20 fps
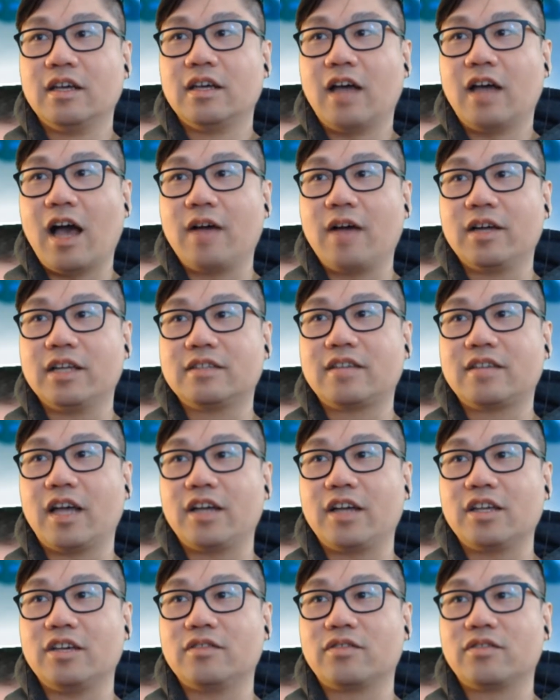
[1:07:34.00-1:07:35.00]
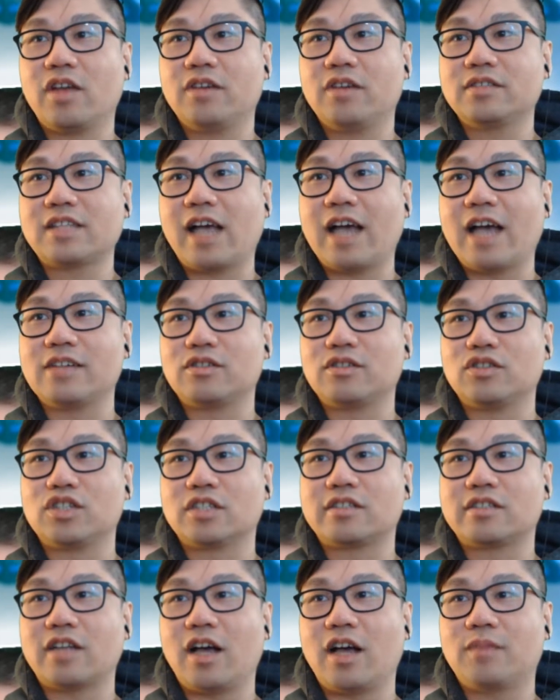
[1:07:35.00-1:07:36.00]
I'm going to tell you, those guys are
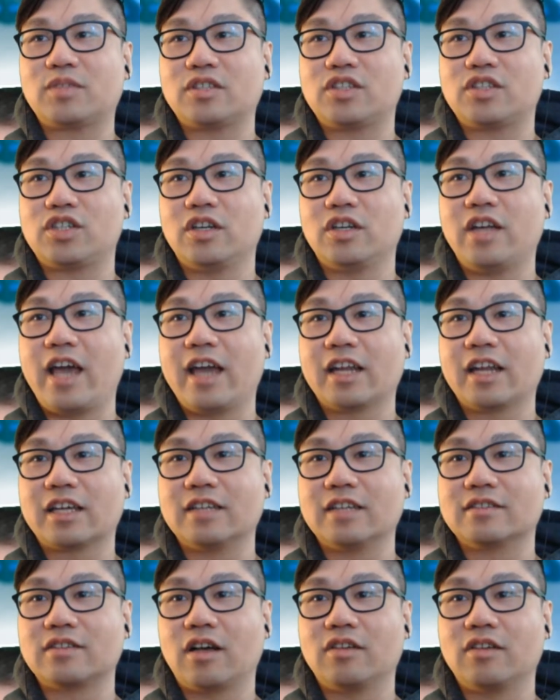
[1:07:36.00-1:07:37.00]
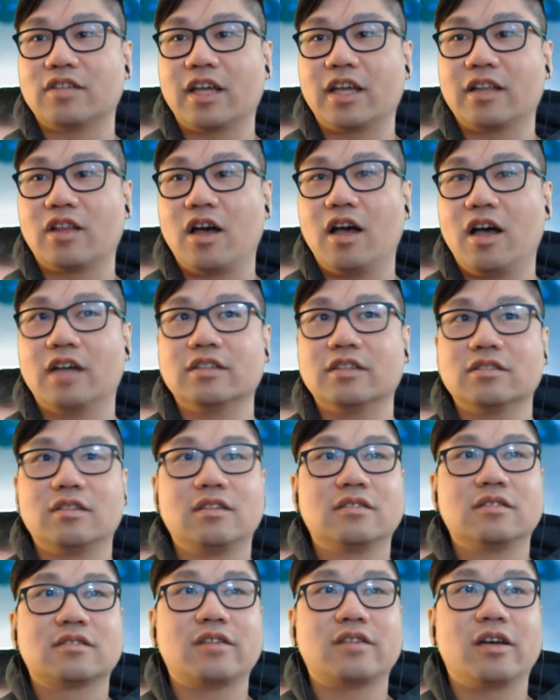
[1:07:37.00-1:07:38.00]
just up to shenanigans all day long.
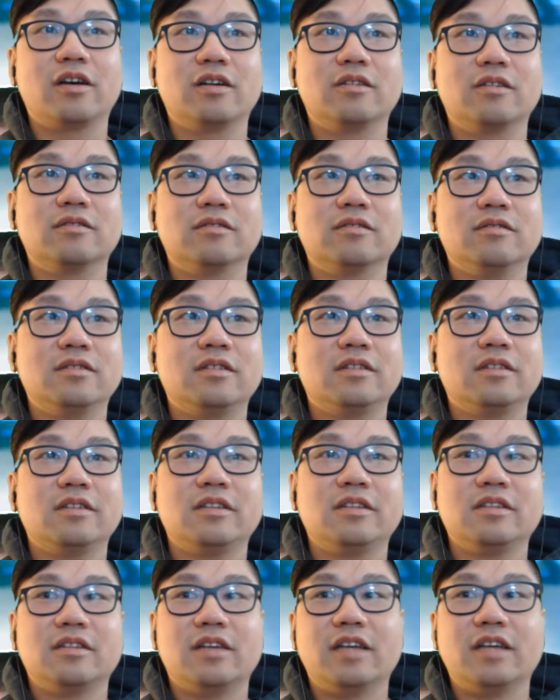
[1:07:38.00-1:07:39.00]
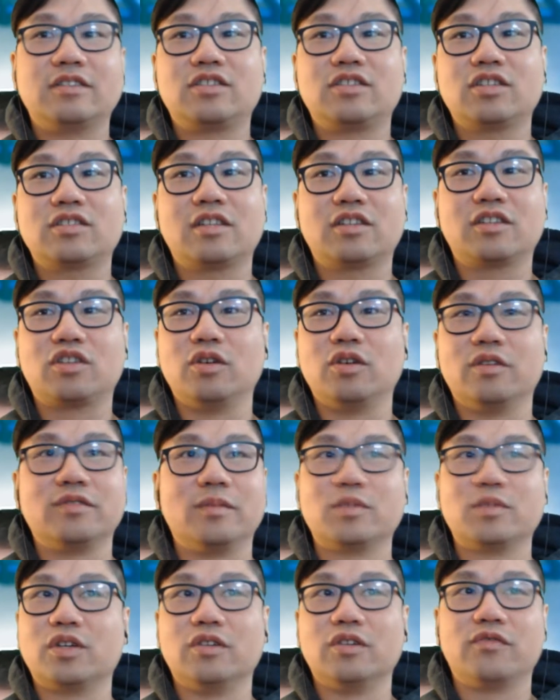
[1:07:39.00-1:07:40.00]
So it's just the two of
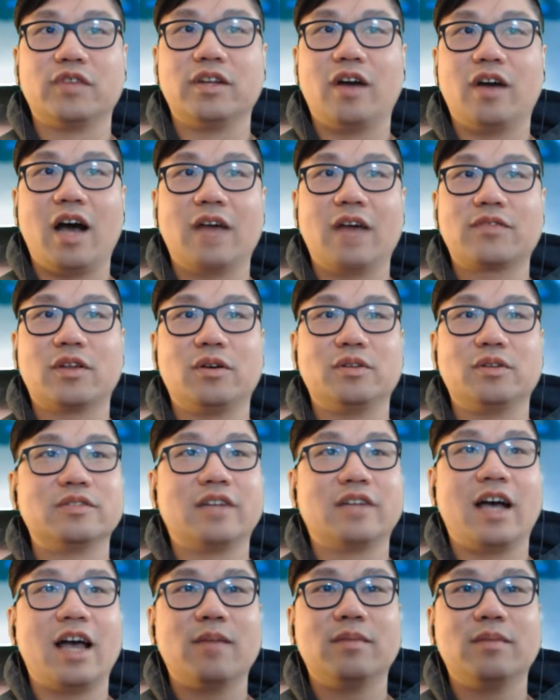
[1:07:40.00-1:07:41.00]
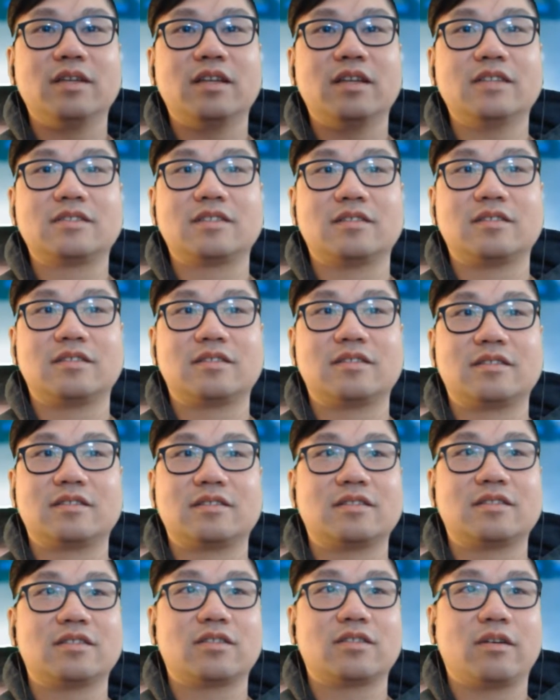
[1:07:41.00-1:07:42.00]
them goofing off the whole time. It's
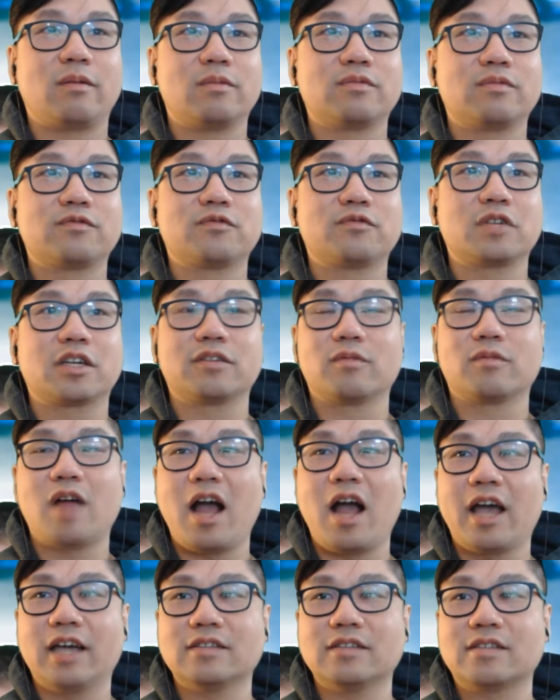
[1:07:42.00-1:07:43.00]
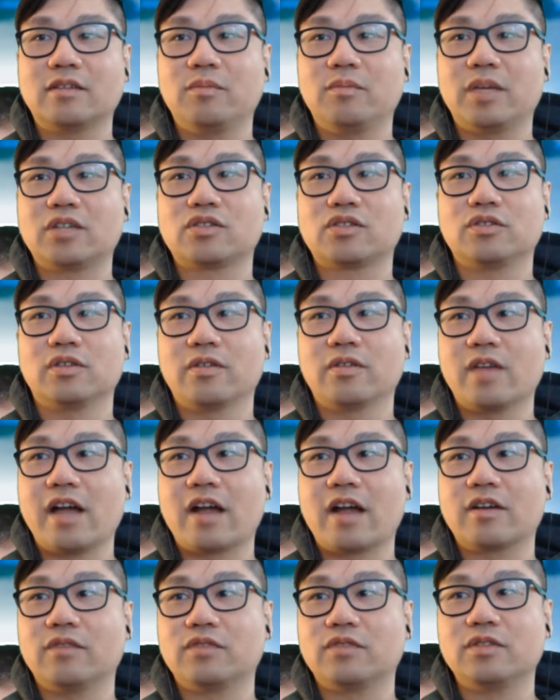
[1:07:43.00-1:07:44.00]
a freaking riot. So make sure you're
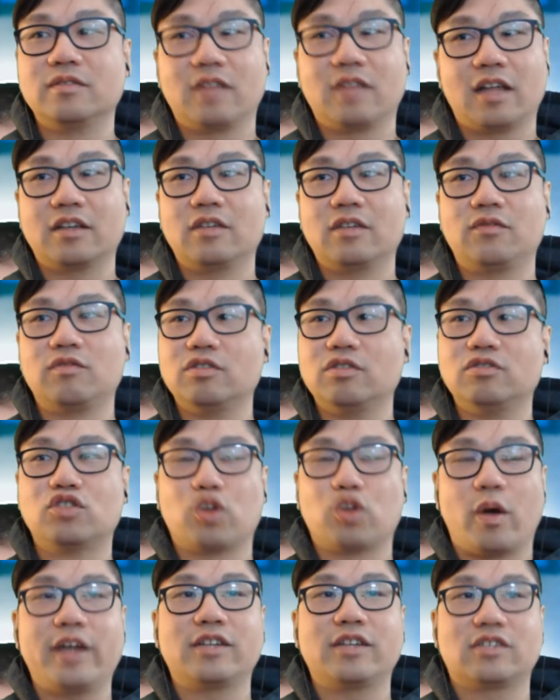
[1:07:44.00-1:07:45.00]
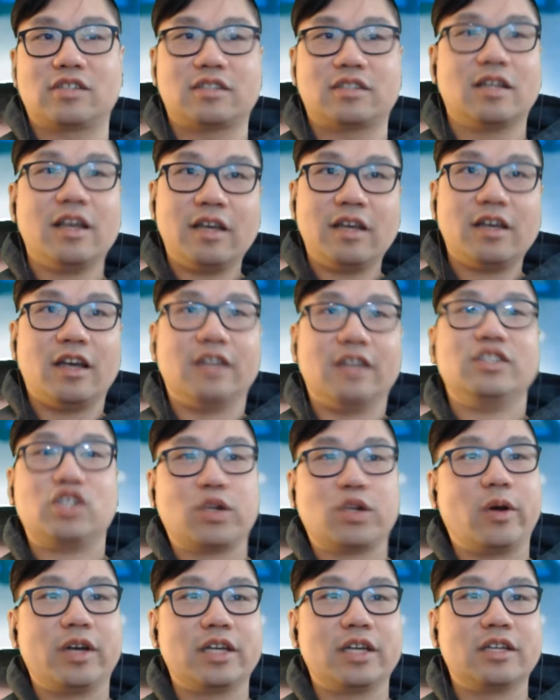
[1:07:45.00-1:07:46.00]
there. If you enjoy, just
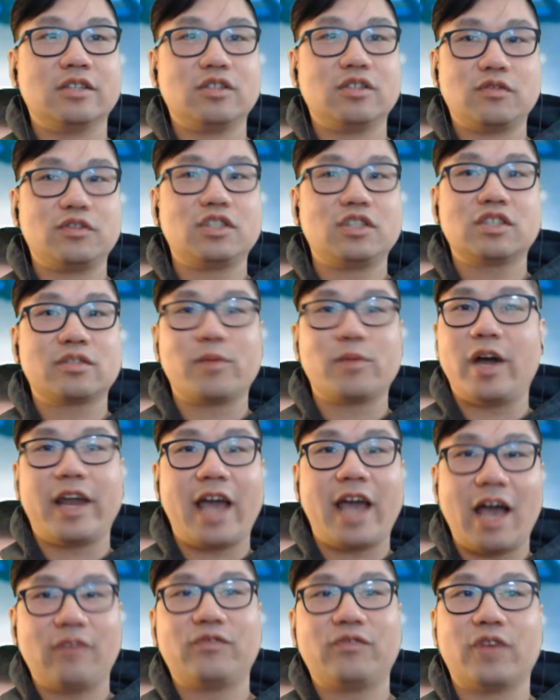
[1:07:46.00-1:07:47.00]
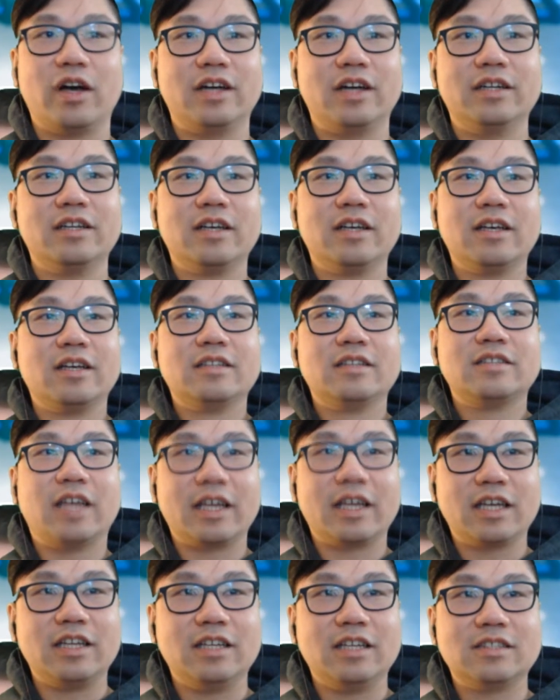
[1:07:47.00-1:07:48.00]
enjoying, if you just want to have fun,
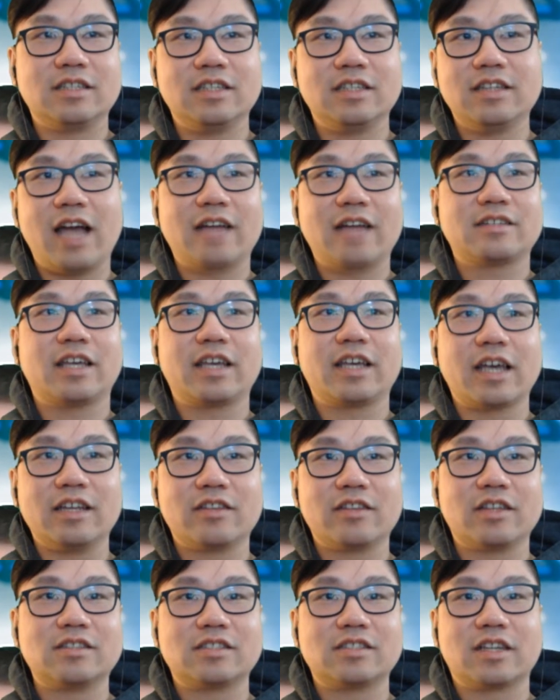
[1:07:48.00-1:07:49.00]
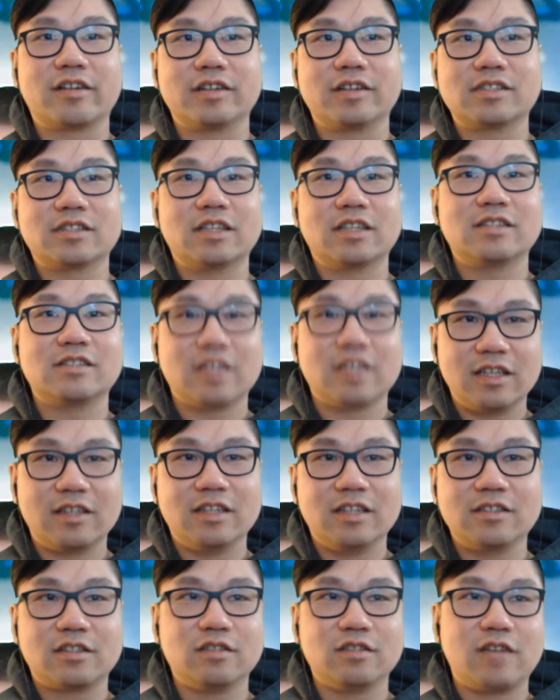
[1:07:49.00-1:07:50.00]
take it easy, not take anything seriously, see
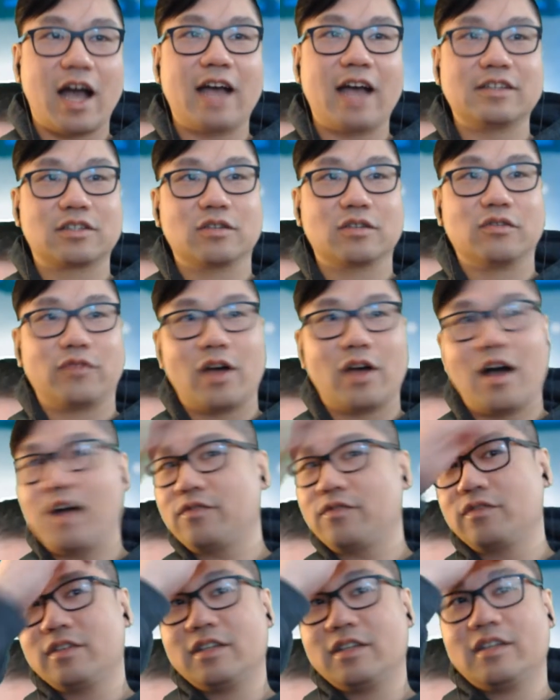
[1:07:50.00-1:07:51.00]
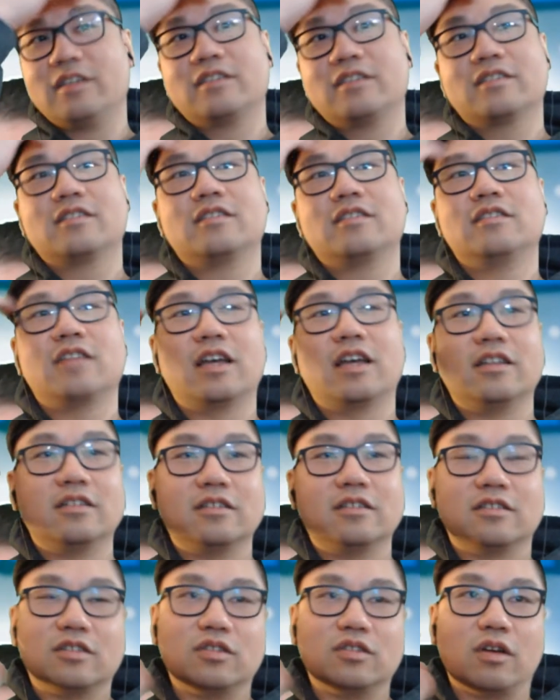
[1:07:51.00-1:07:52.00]
these two guys goof off,
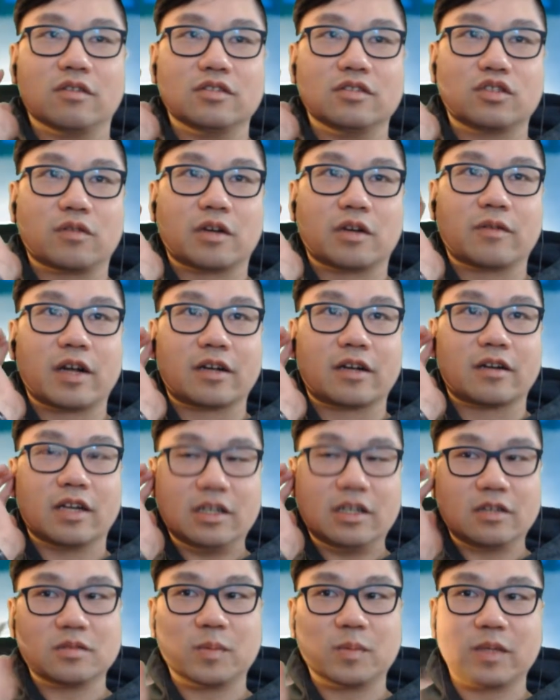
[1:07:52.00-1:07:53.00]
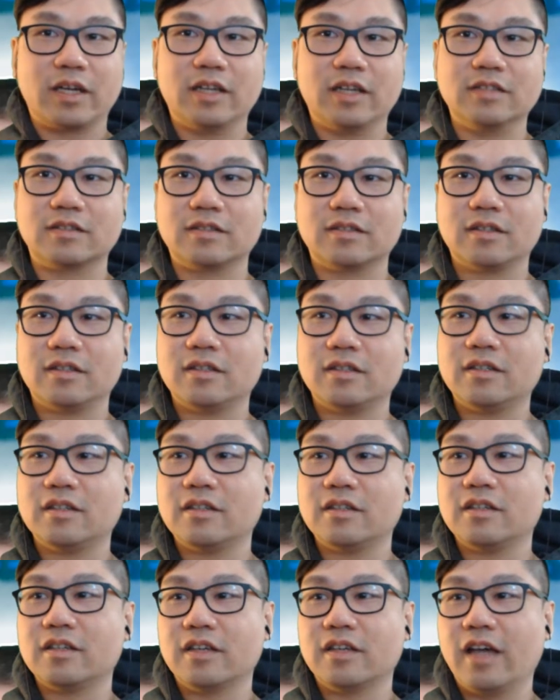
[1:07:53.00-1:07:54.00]
then you'll enjoy the Record Hunters, because
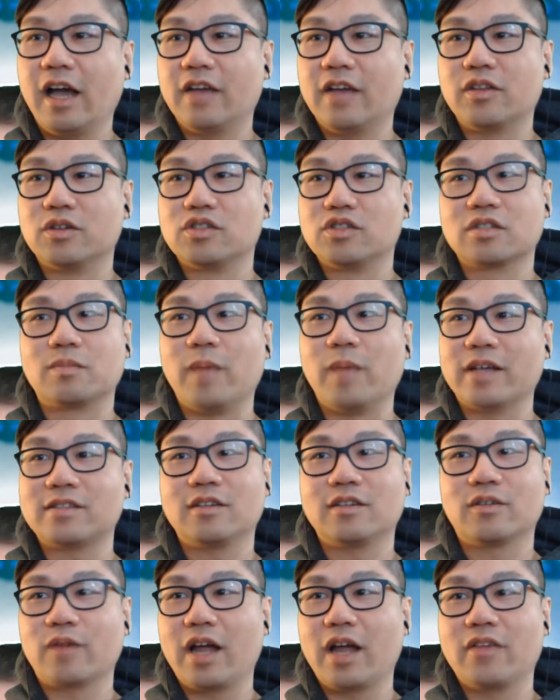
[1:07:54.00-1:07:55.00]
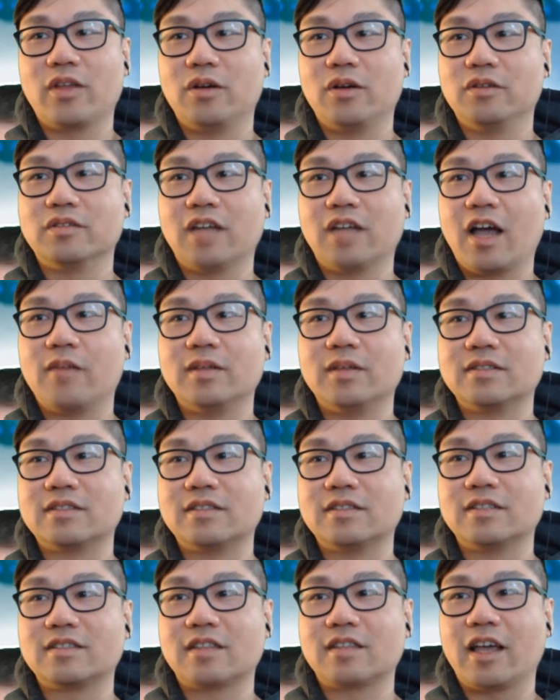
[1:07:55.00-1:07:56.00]
yeah, they're just messing around the whole time.
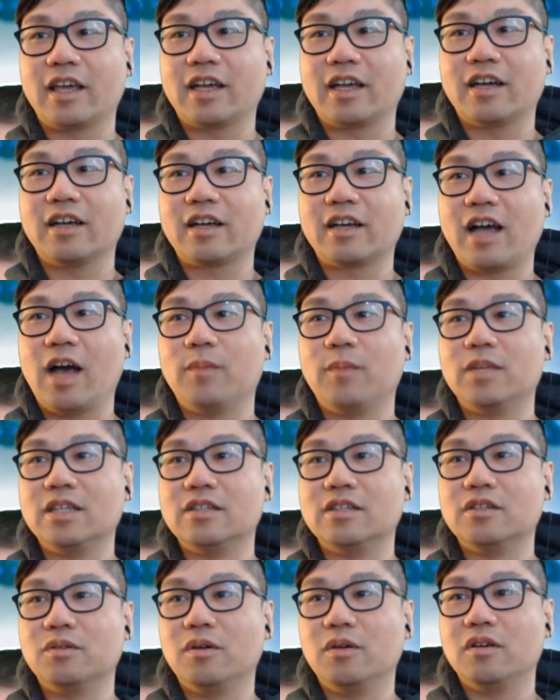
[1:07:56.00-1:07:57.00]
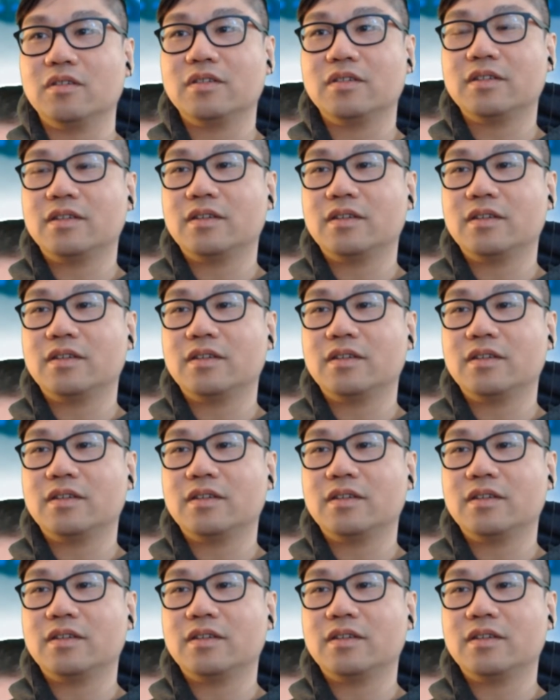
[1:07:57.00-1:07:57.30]
It's like a comedy duel.